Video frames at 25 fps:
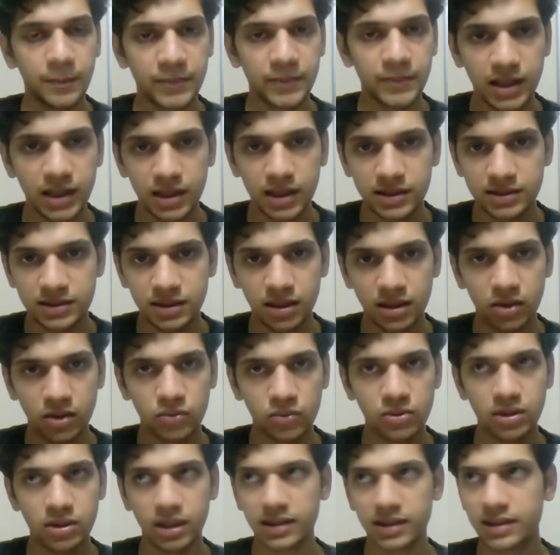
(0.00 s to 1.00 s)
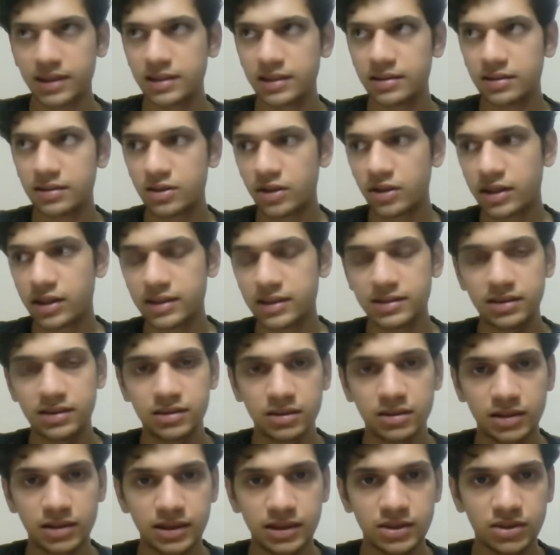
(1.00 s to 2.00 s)
There is around, I think today is the
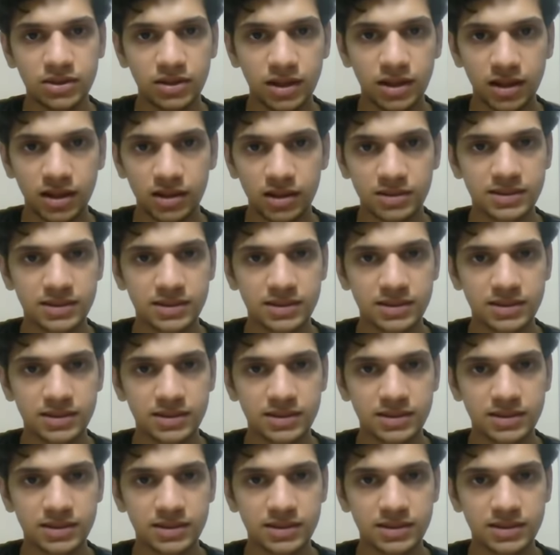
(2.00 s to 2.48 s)
13th, so there